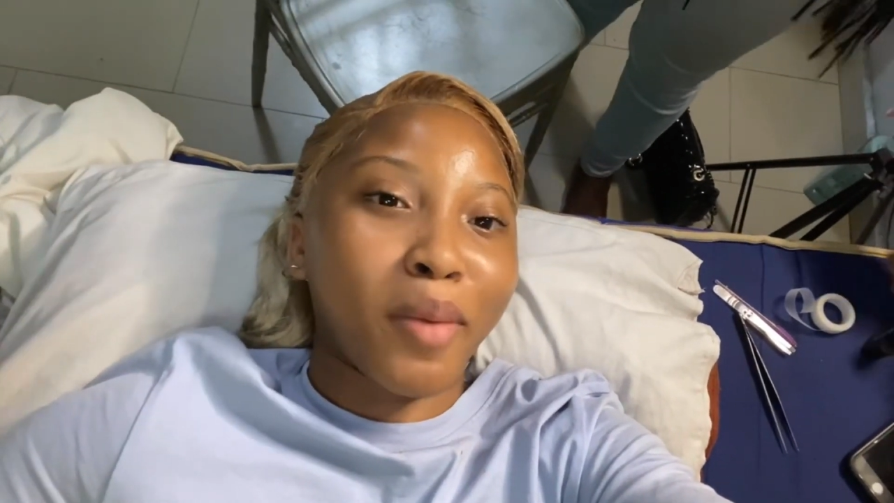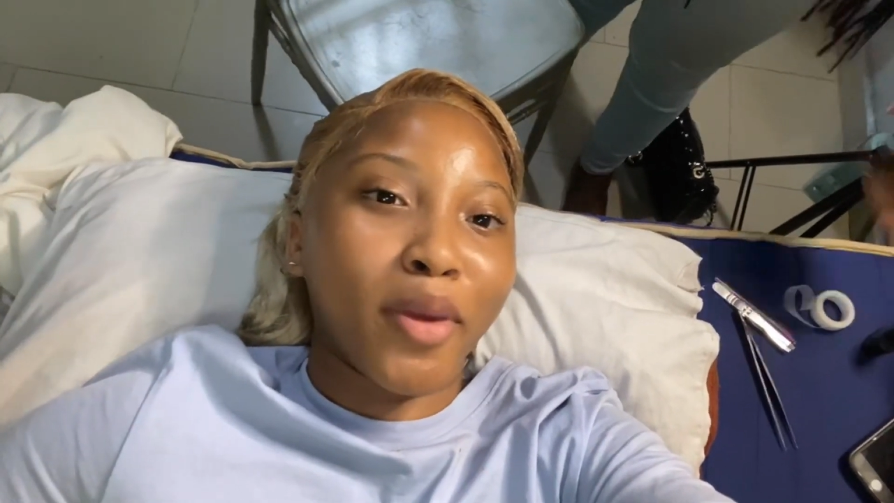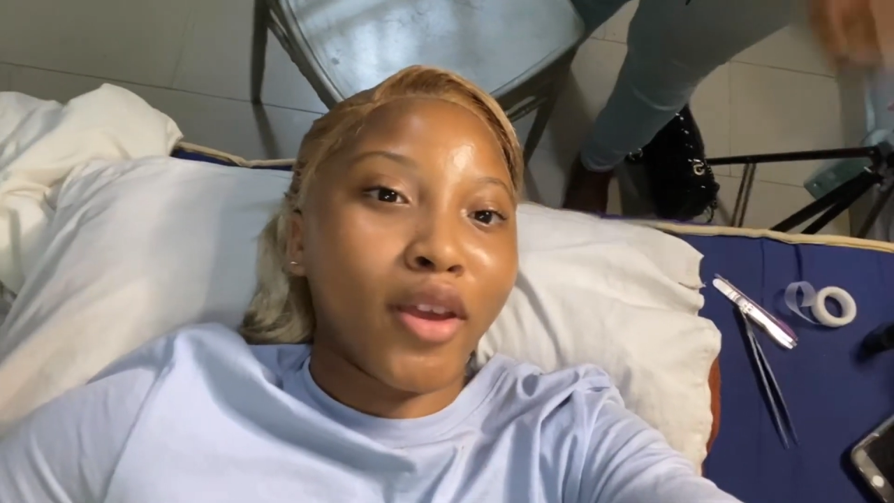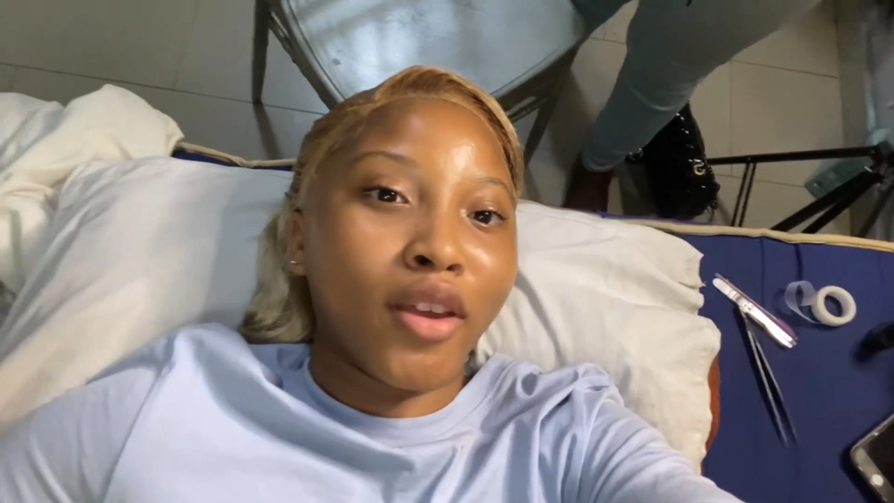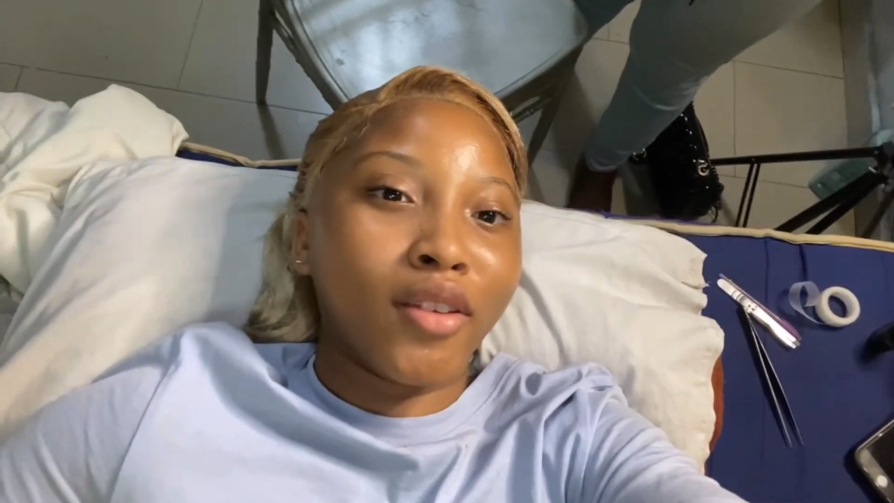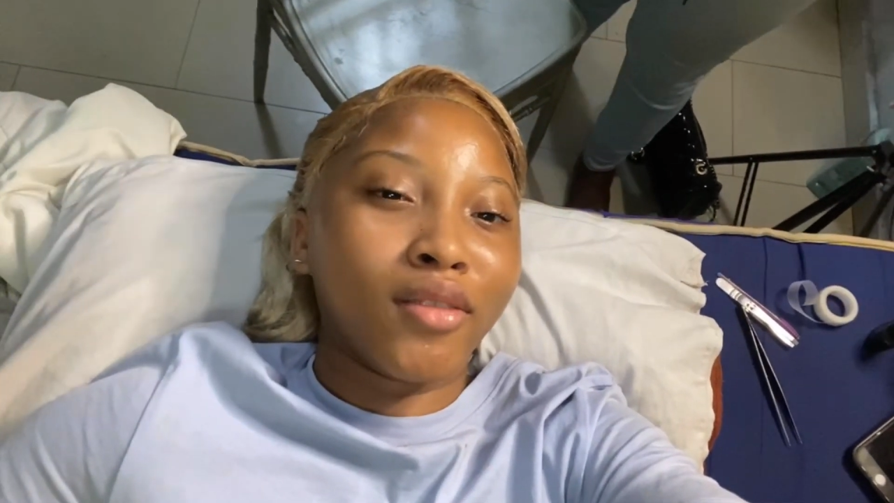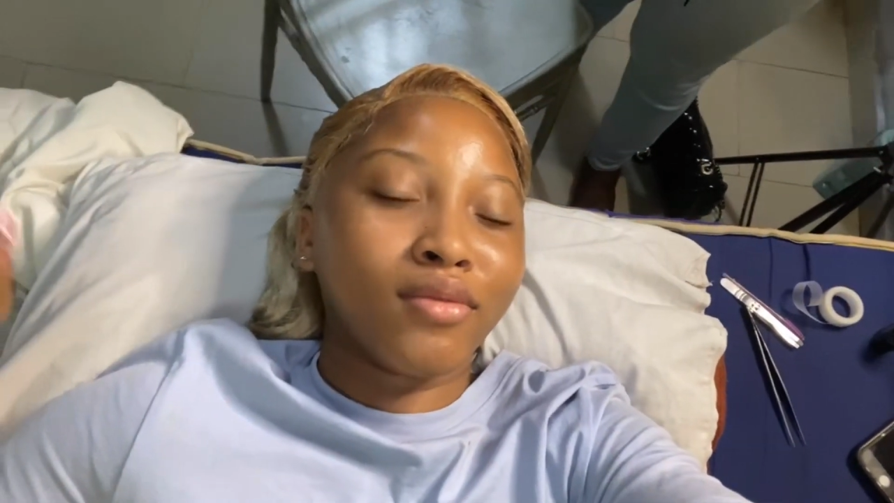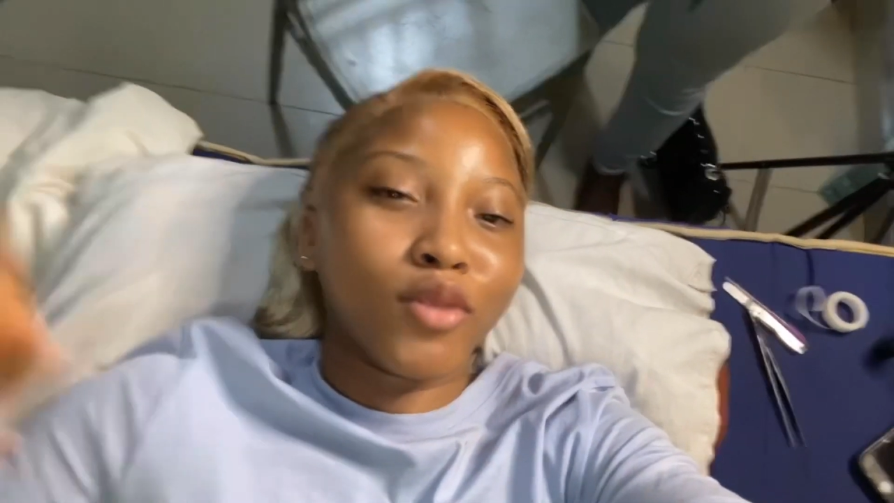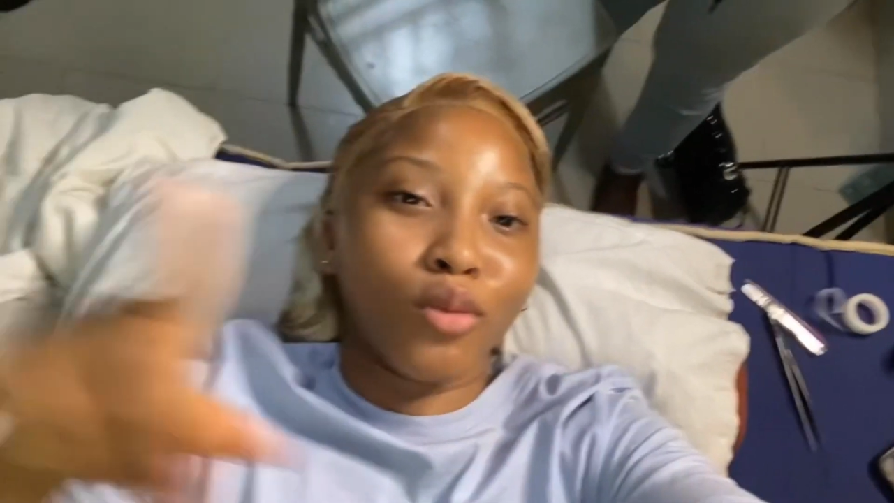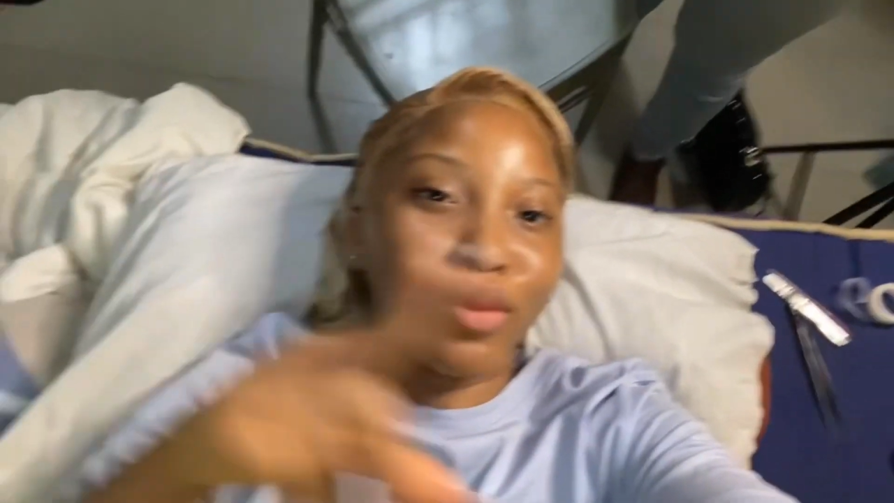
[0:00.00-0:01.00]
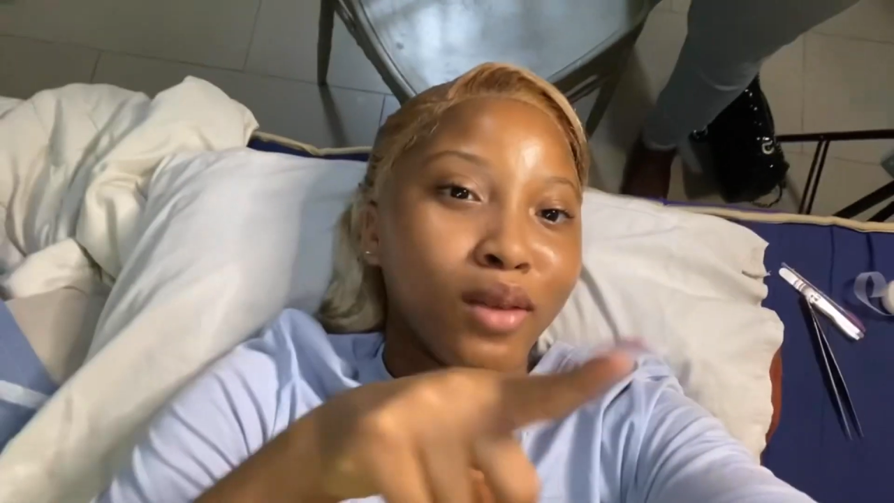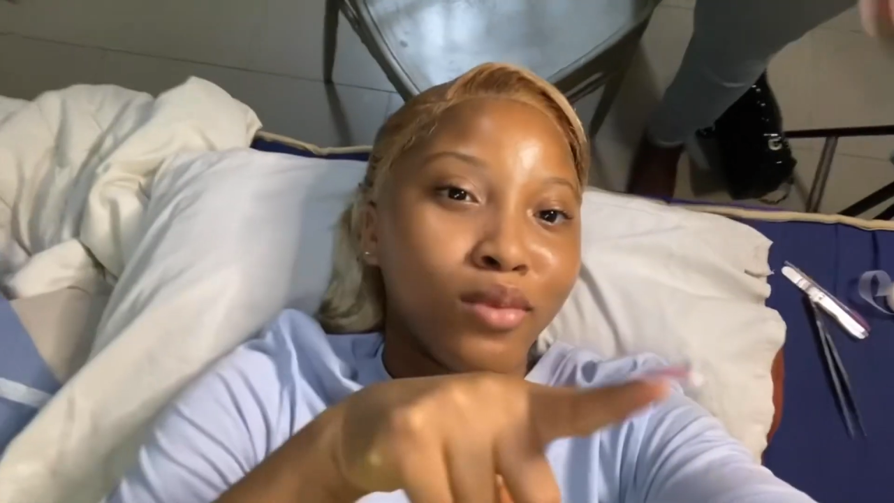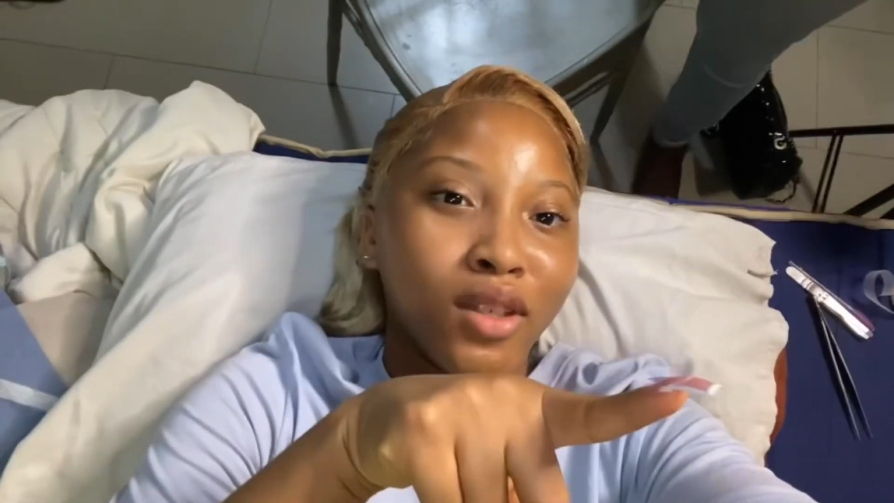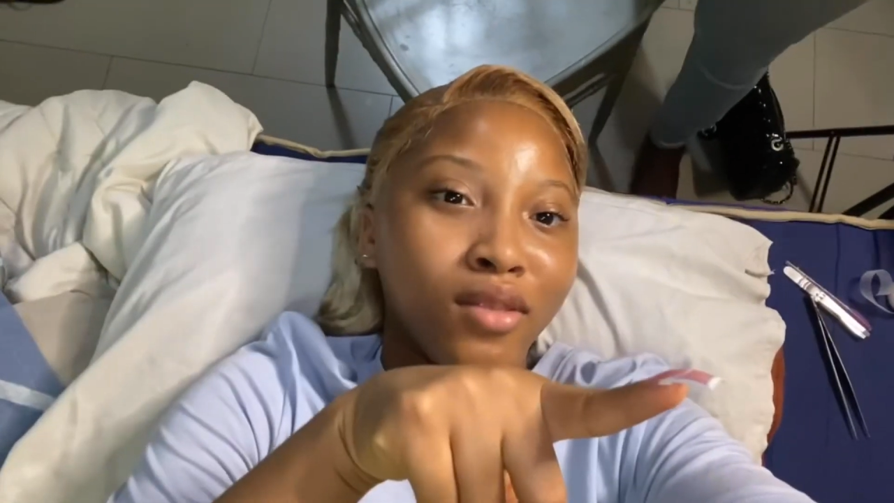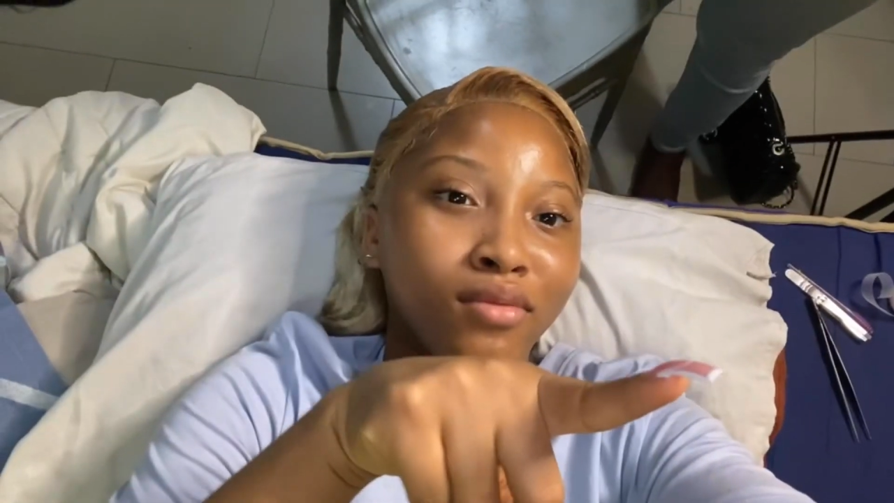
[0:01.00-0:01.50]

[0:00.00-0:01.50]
bed don't blame me